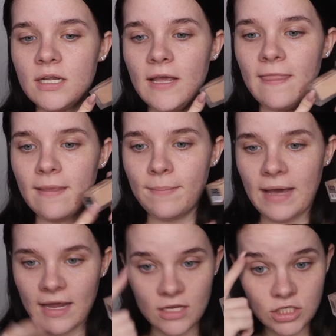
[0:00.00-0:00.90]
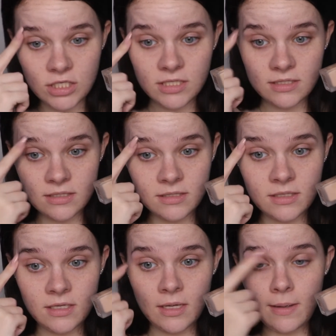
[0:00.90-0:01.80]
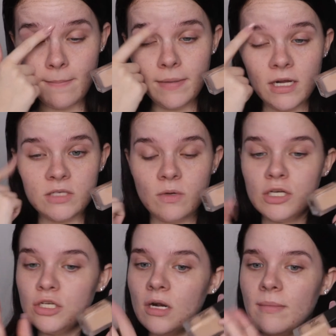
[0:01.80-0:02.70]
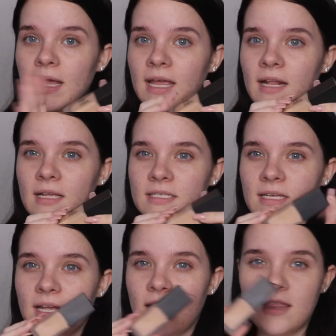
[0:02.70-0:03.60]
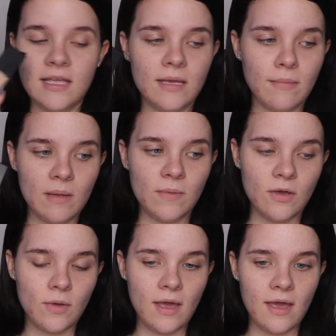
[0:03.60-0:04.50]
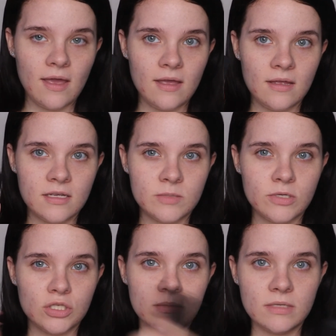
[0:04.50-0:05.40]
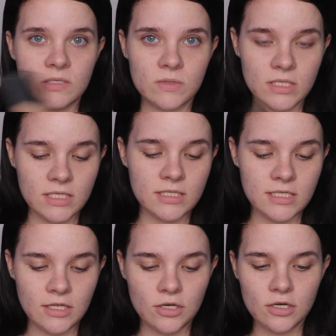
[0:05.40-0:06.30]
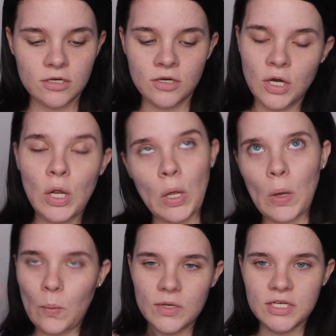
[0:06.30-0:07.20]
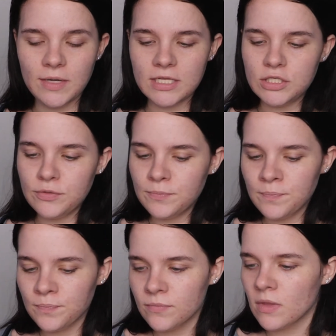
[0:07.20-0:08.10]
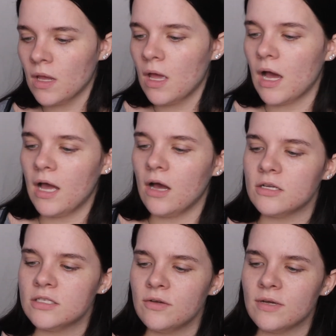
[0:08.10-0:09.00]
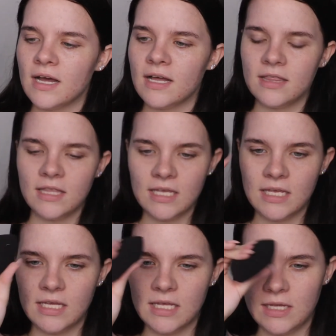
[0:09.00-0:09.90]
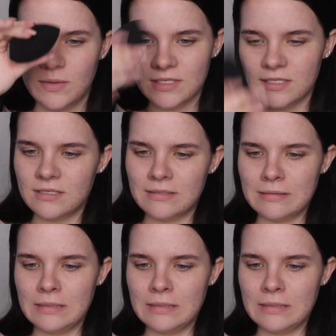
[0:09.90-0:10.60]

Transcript: in the packaging, but I swatched it on my hand last night and I think it might be okay, especially mixed with the concealer, which I'll get to. I also got the, what is this?